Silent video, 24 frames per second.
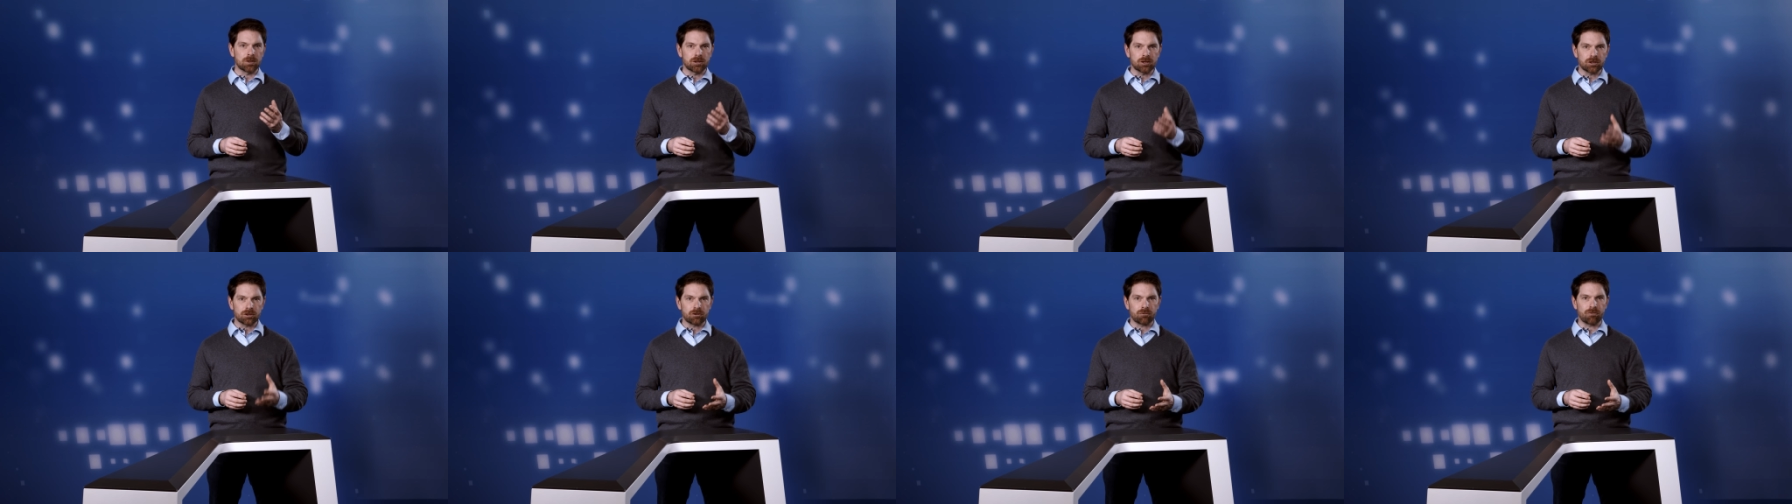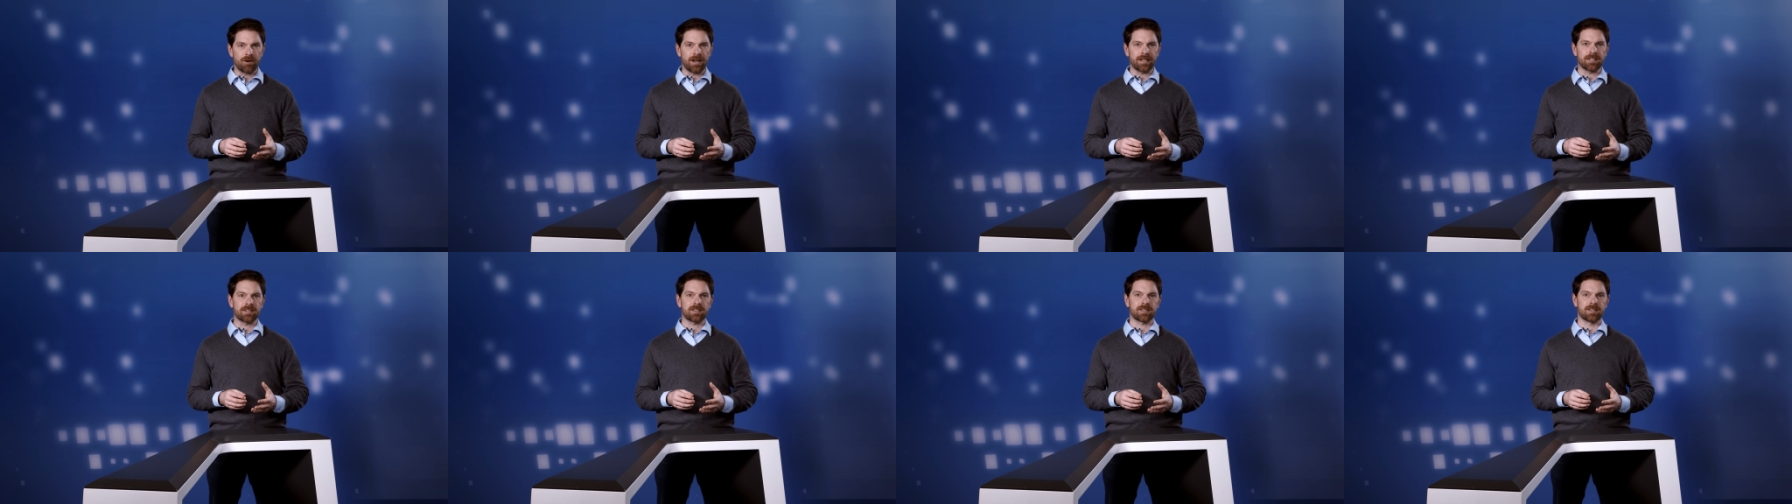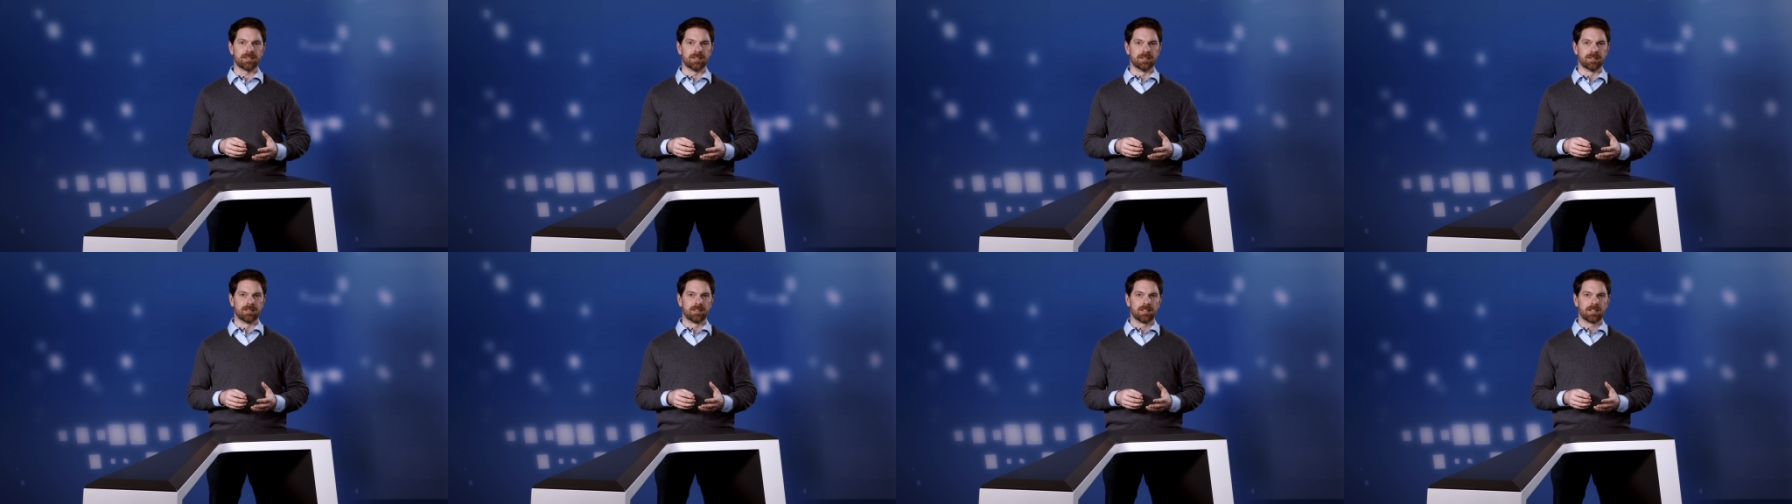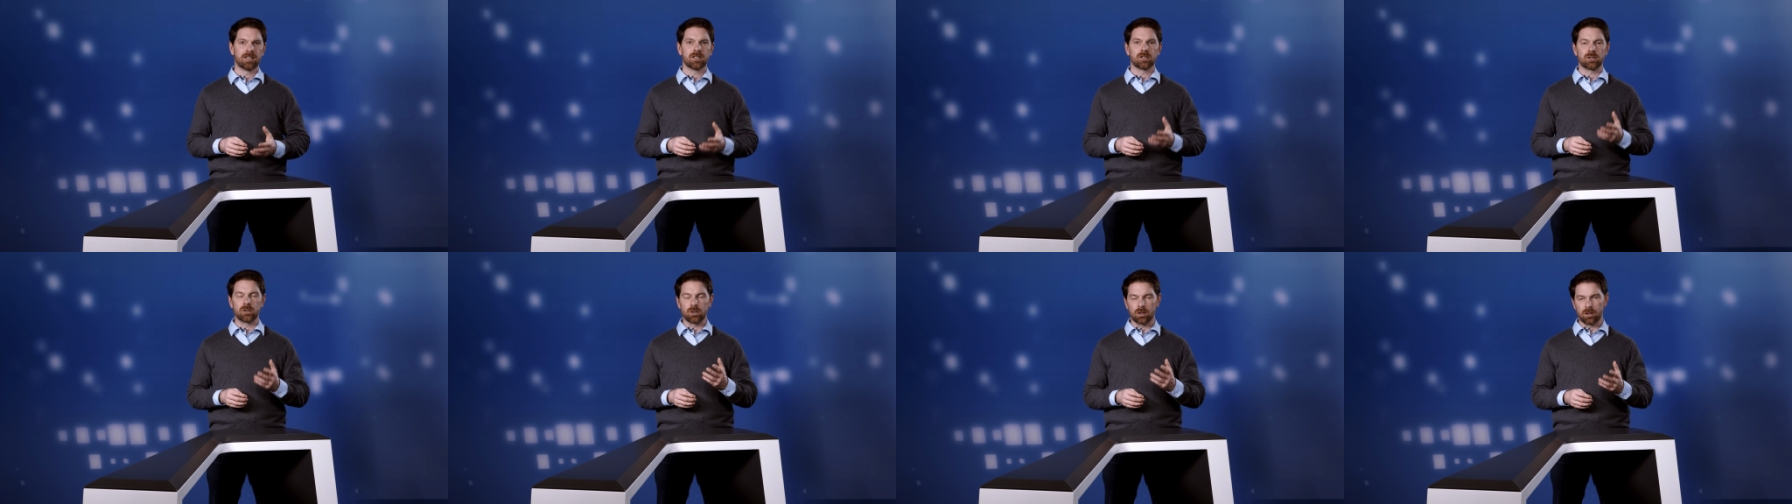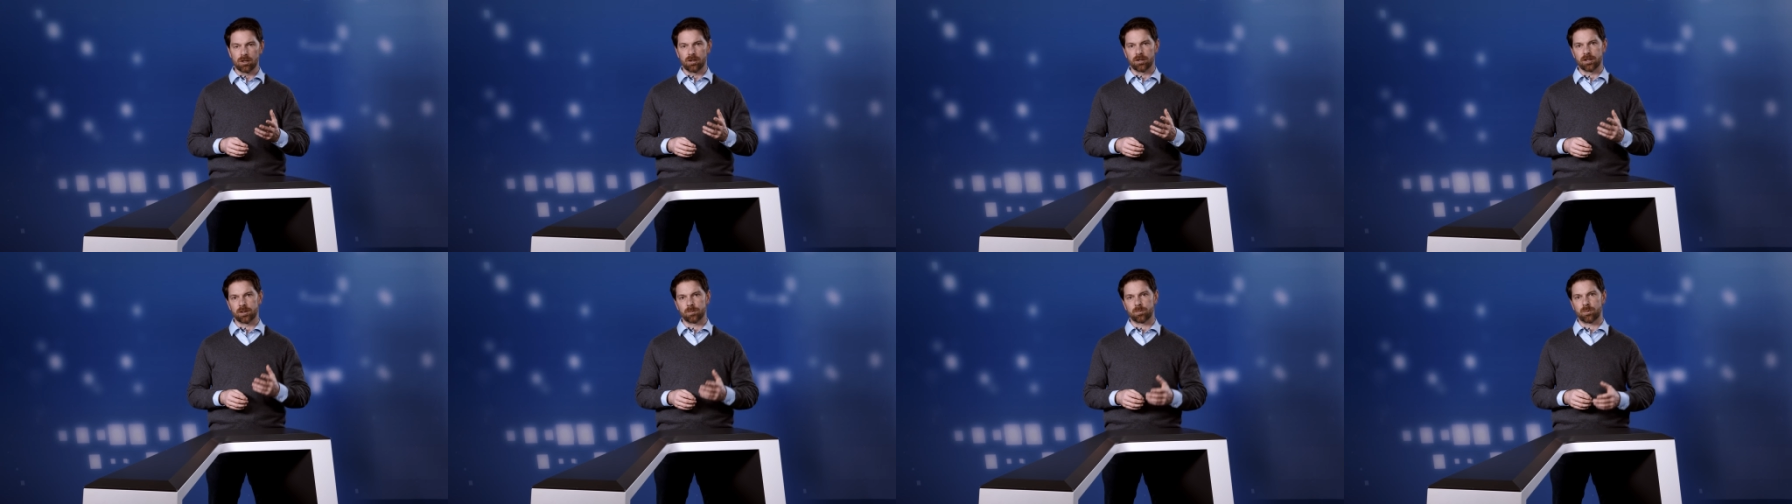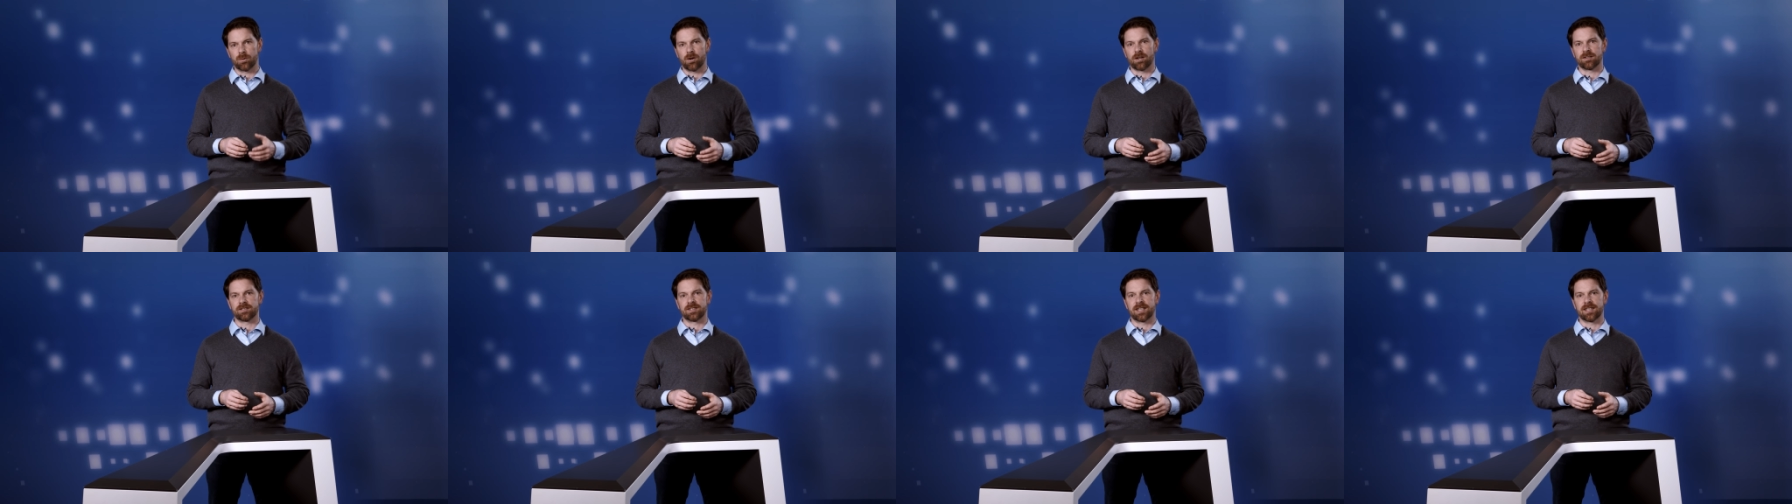strengthen your learning
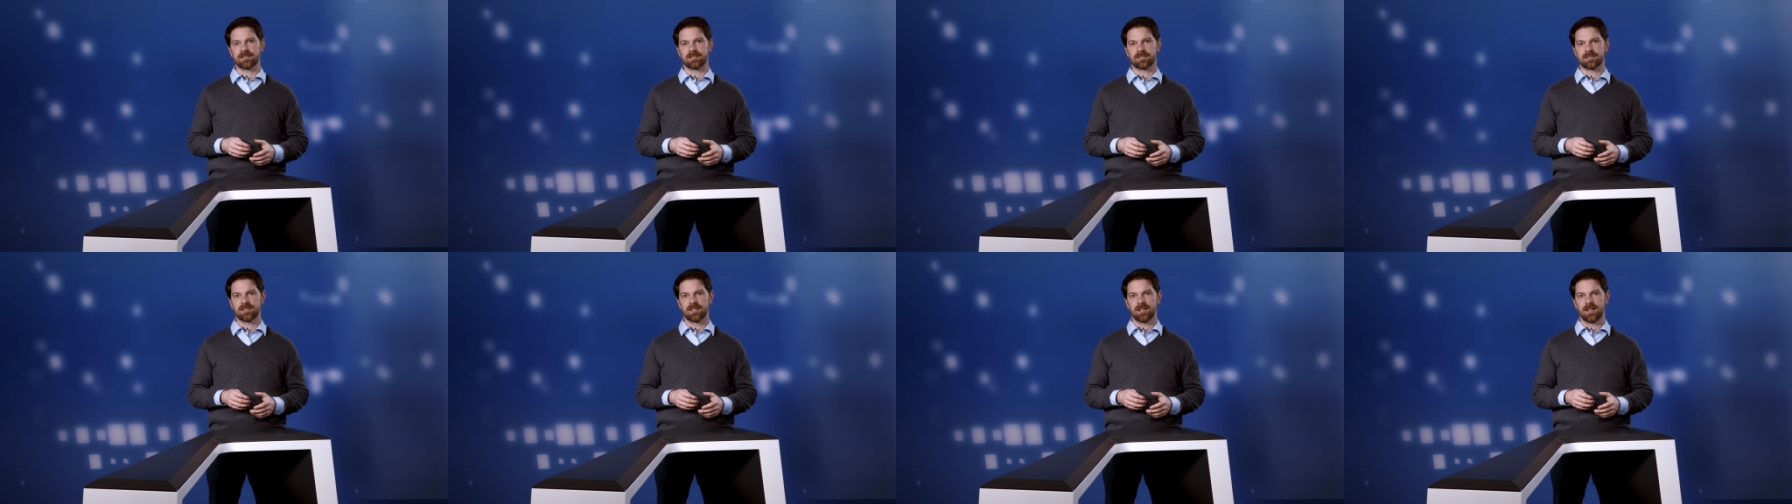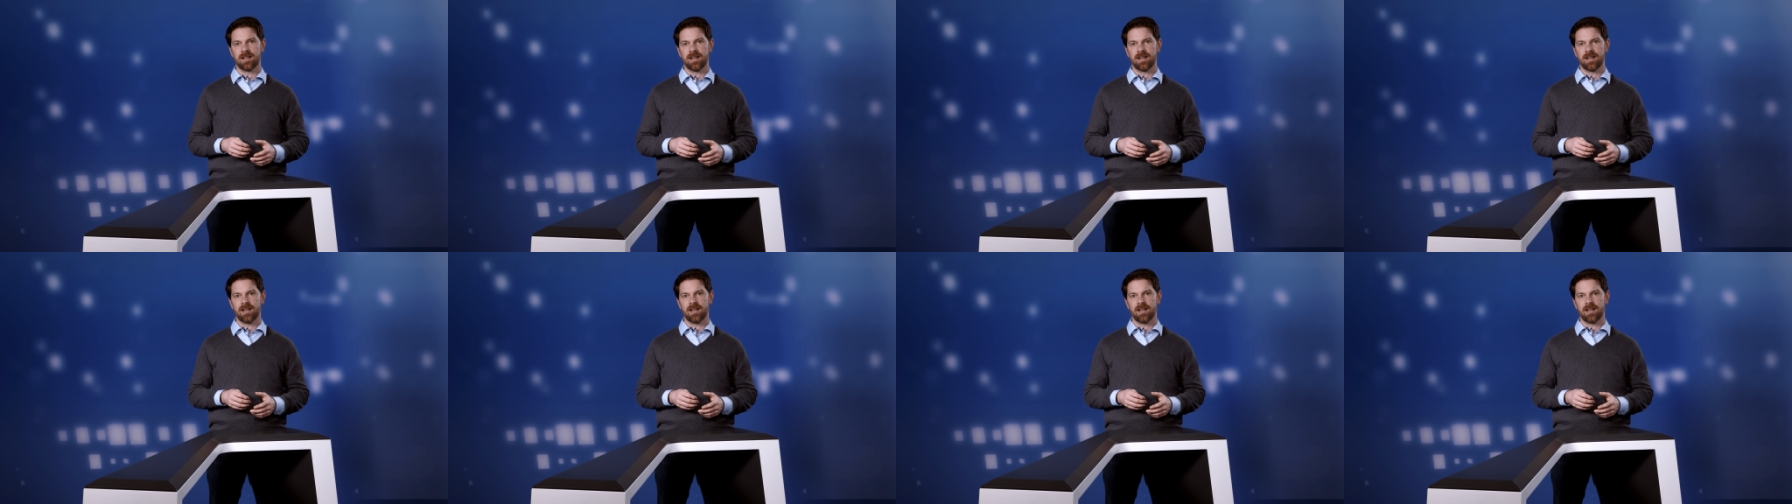process,